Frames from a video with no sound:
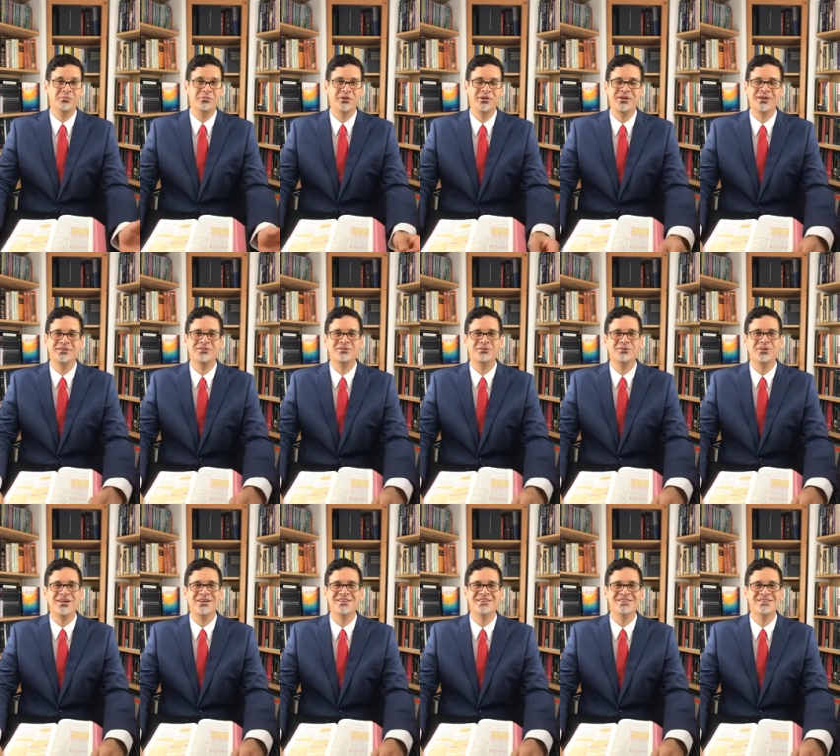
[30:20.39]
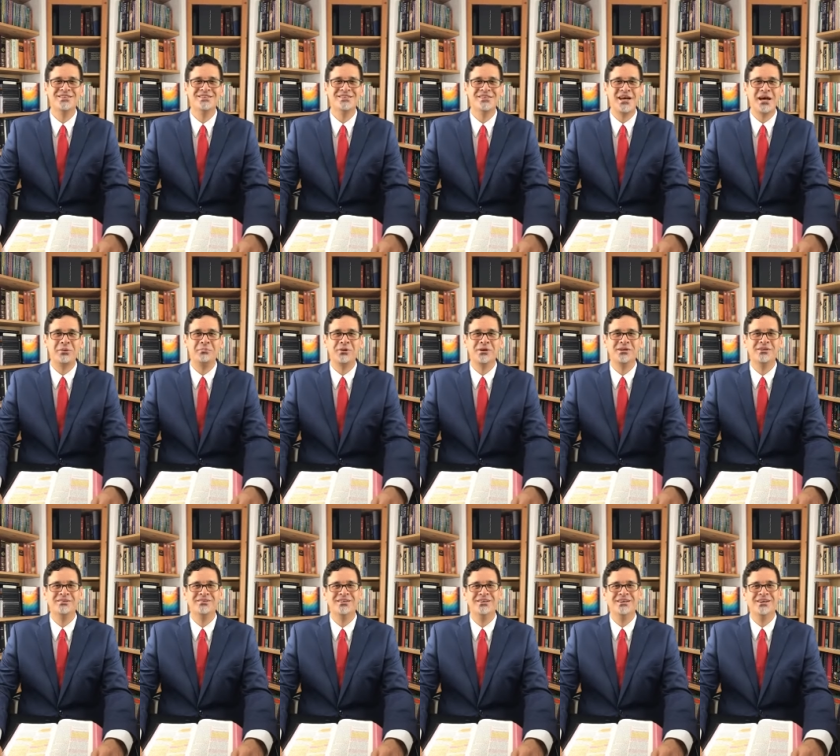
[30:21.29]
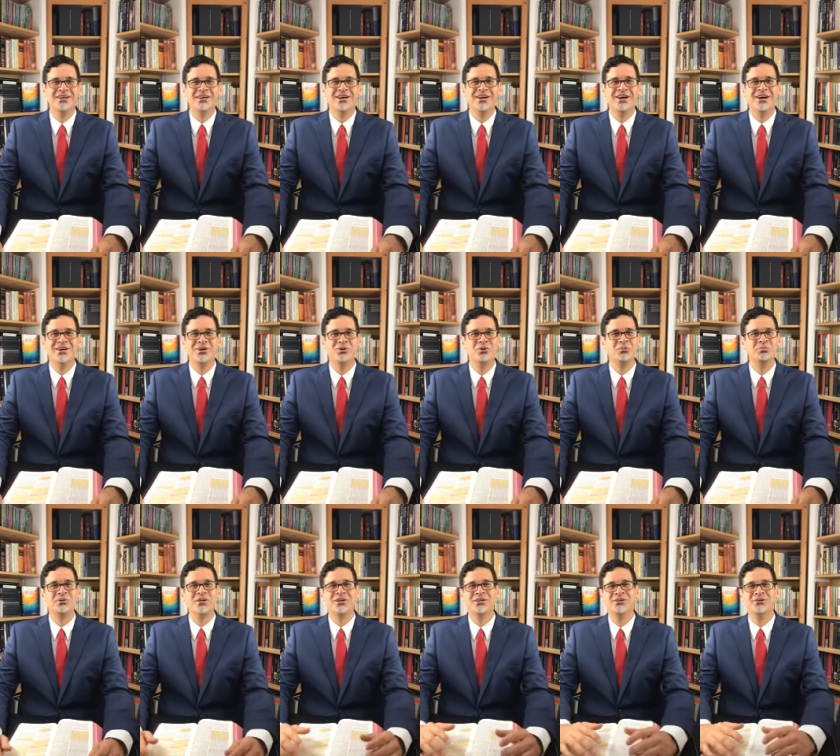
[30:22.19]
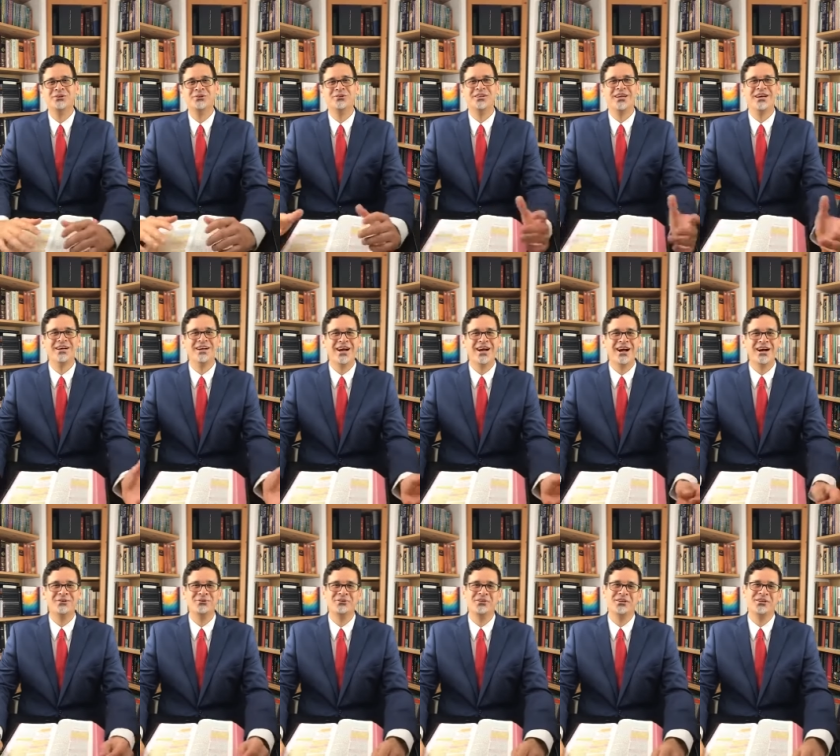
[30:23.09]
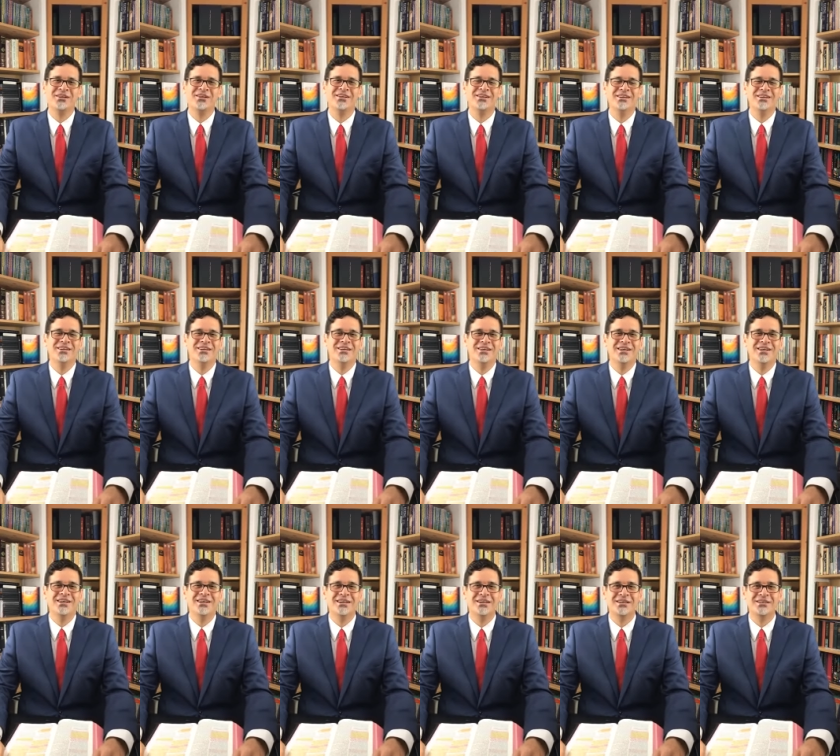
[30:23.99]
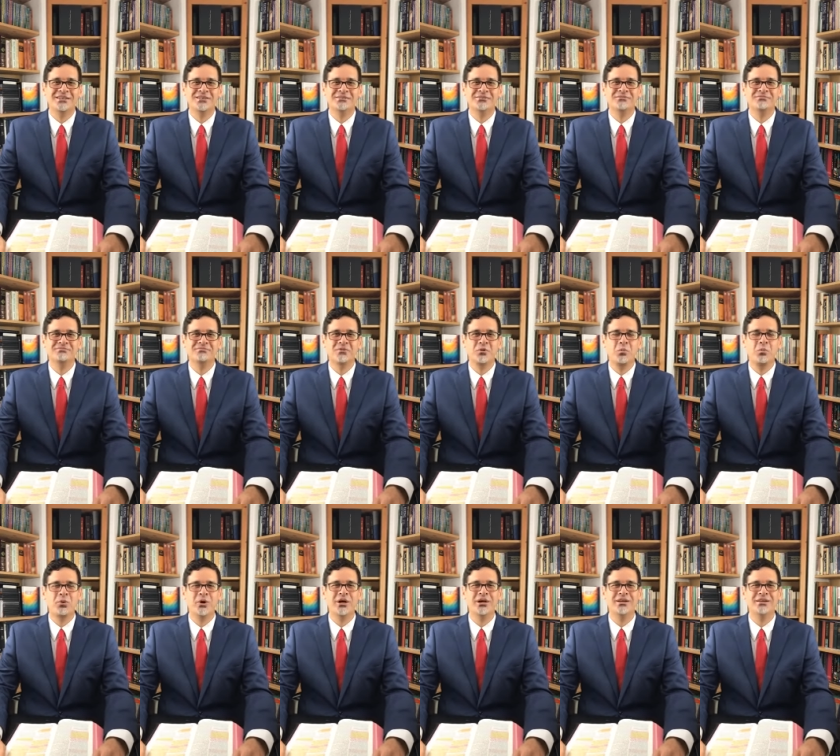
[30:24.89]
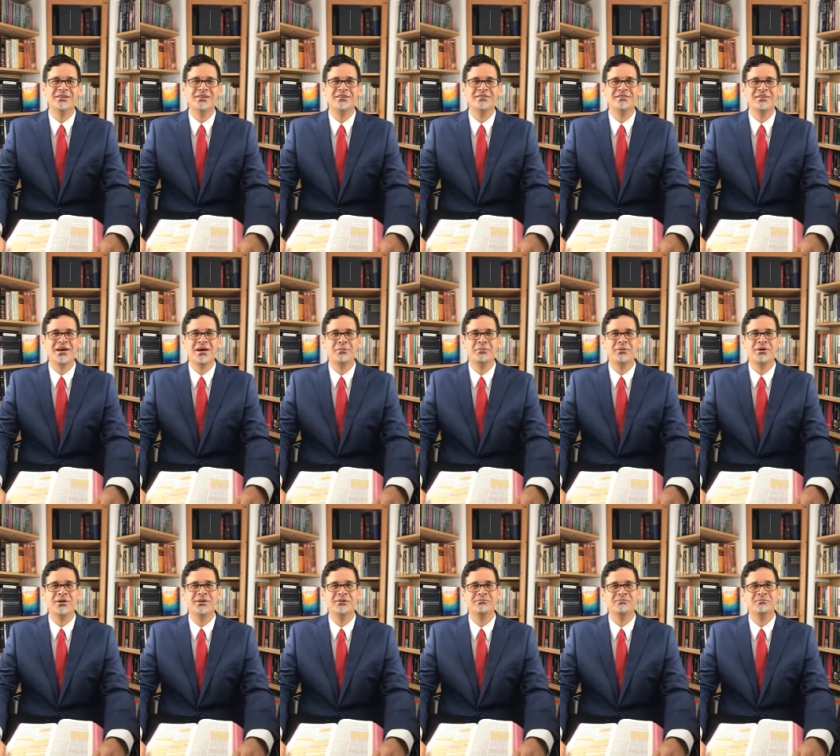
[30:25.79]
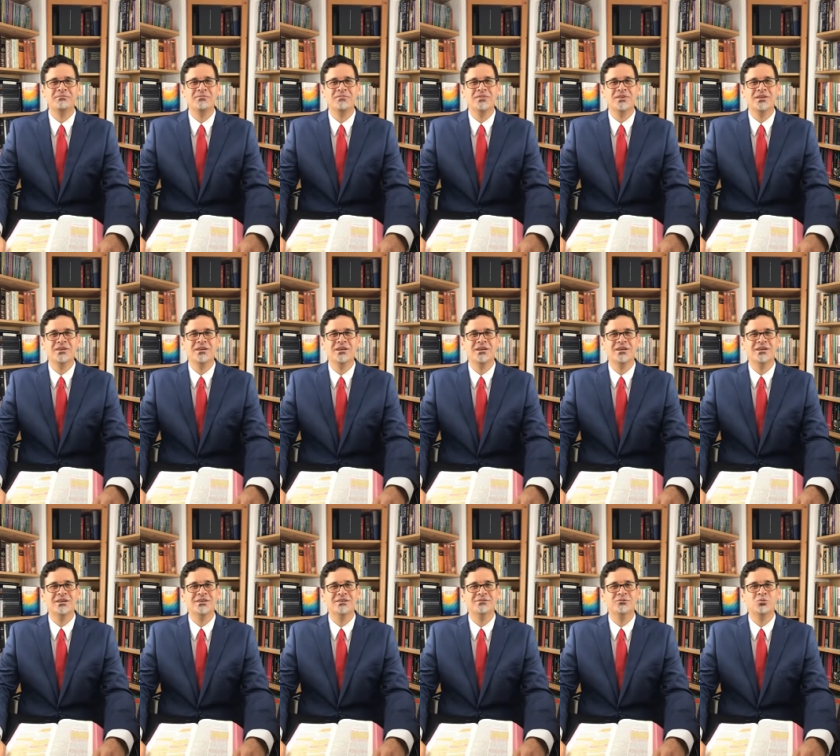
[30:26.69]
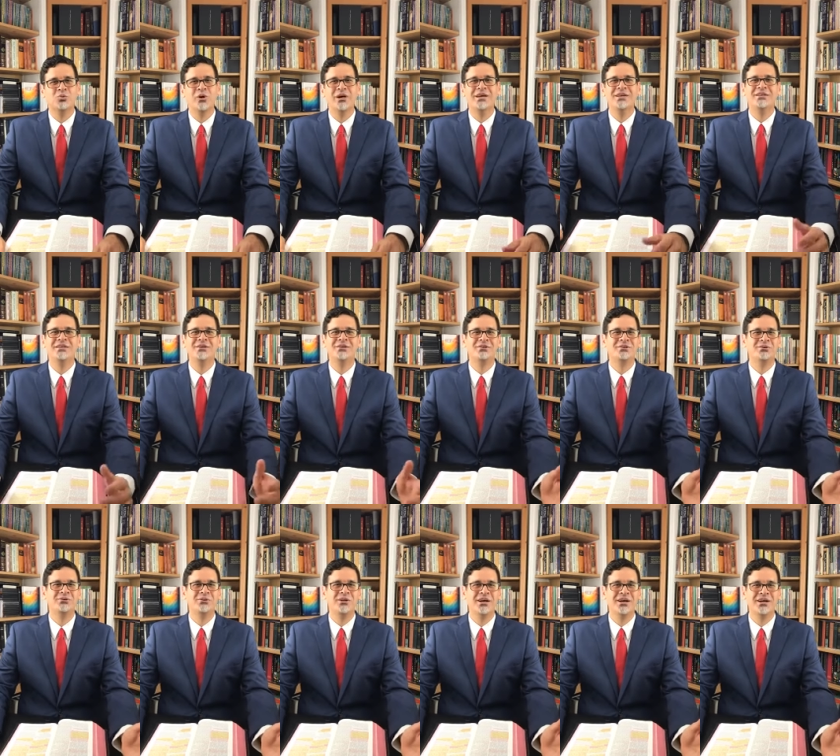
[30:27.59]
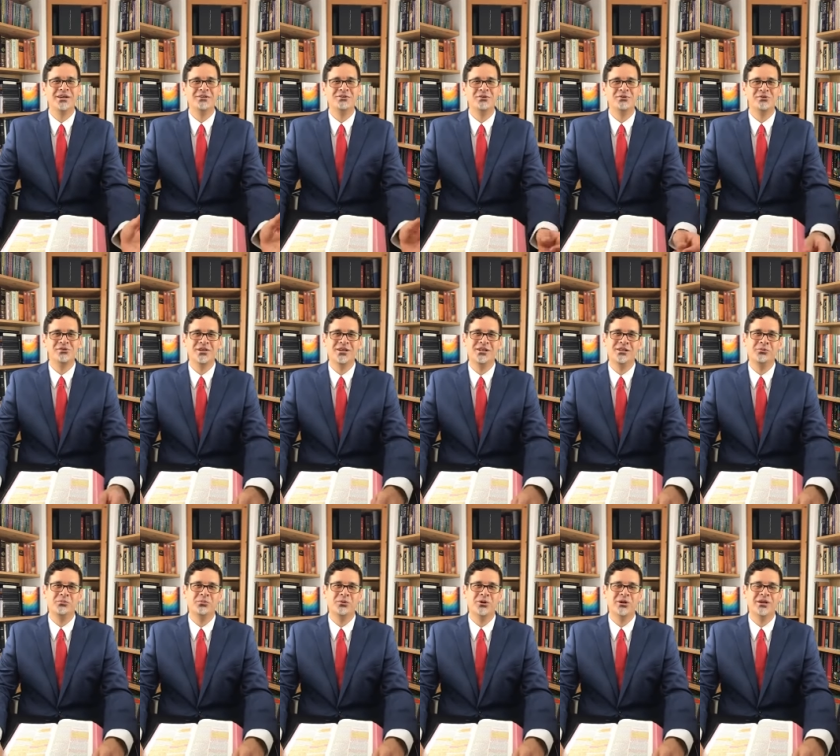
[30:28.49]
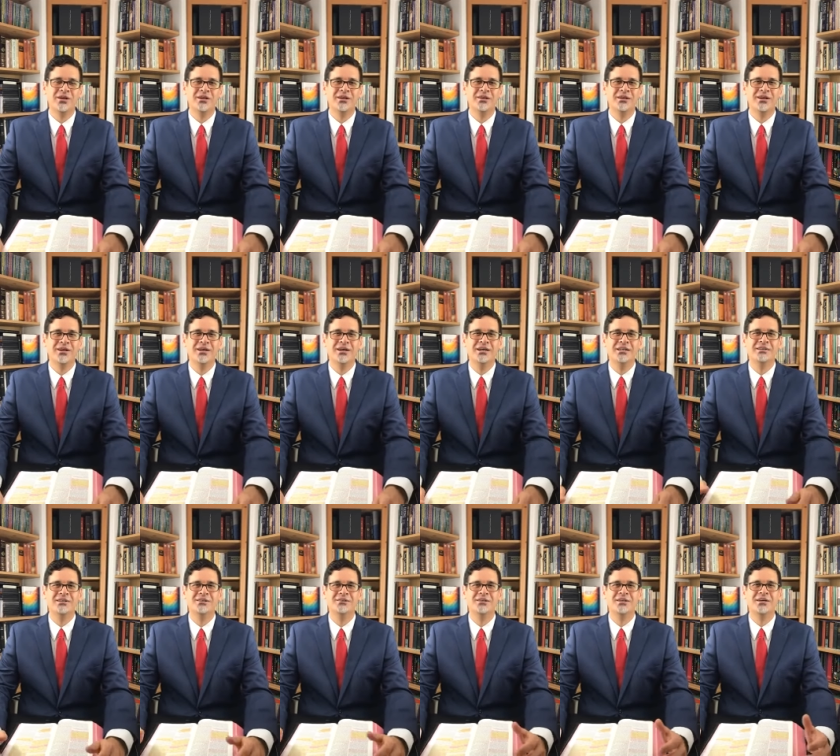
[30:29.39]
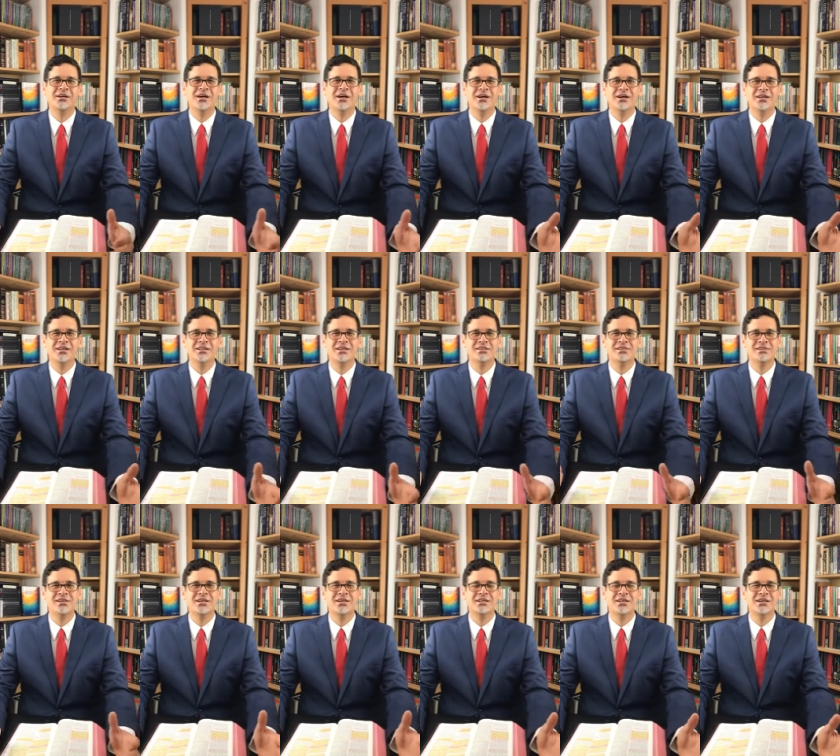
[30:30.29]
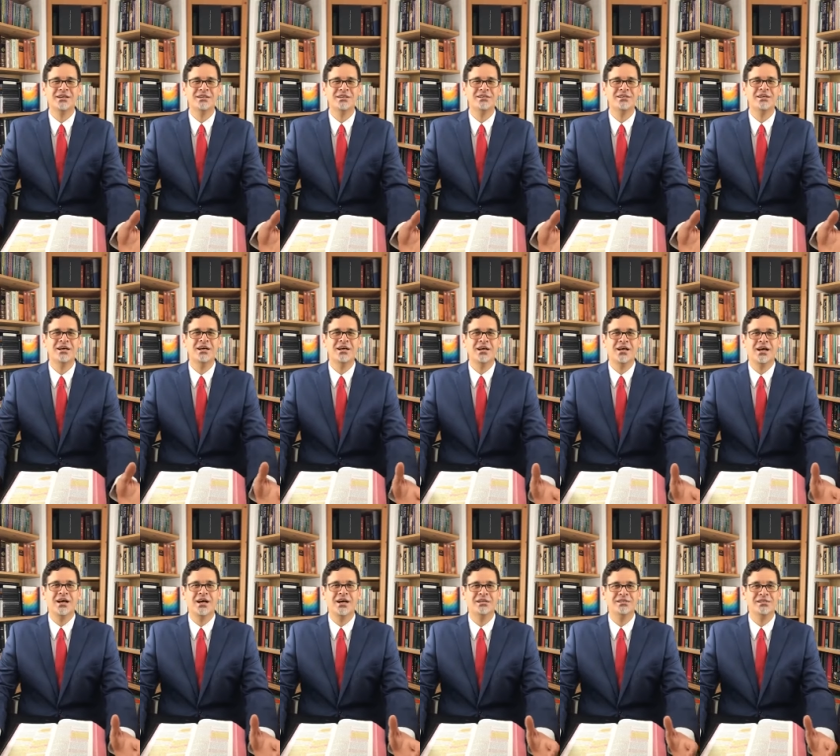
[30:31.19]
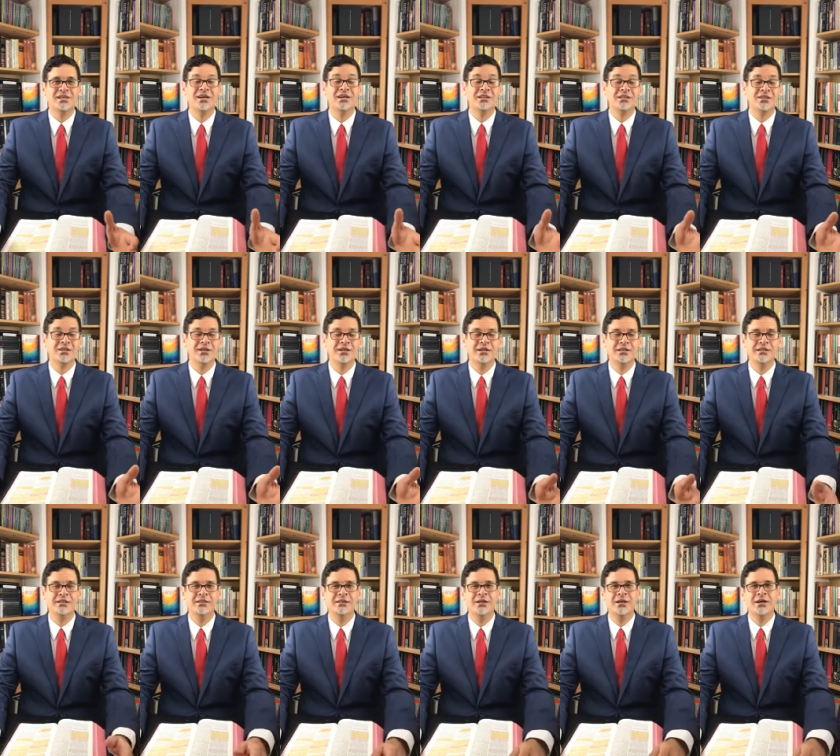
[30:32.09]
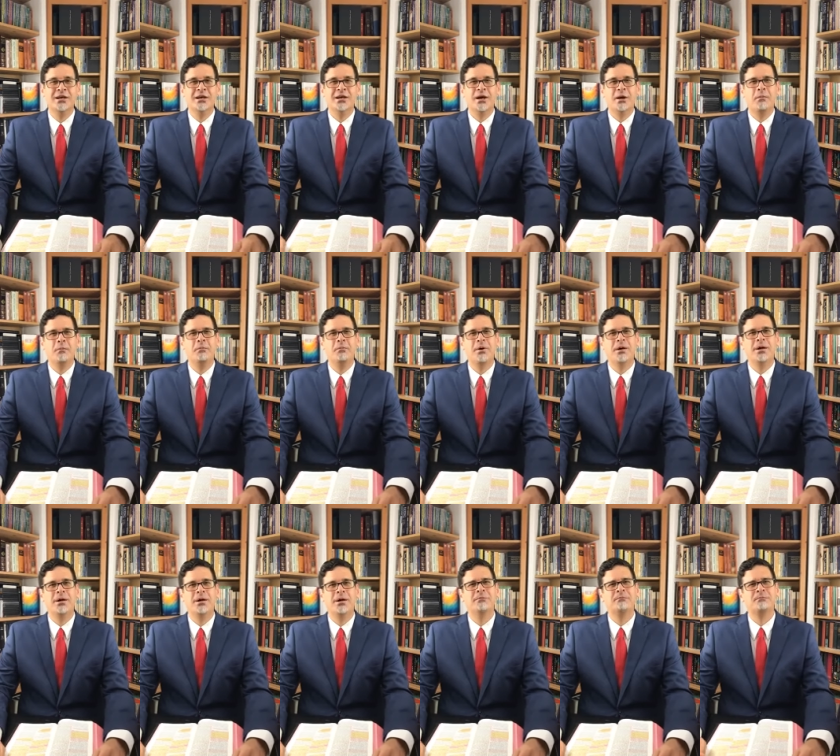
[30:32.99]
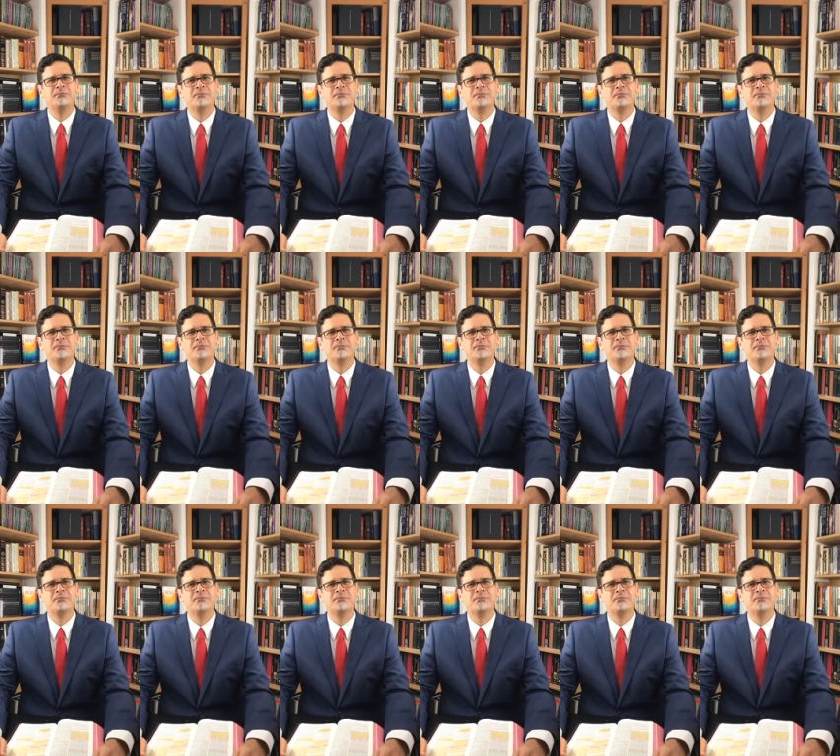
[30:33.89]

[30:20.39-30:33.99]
because today is the Sabbath, I hope that you're not out there uh, breaking the Sabbath. Uh, wait till tonight to celebrate until the, the sun goes, has gone down. But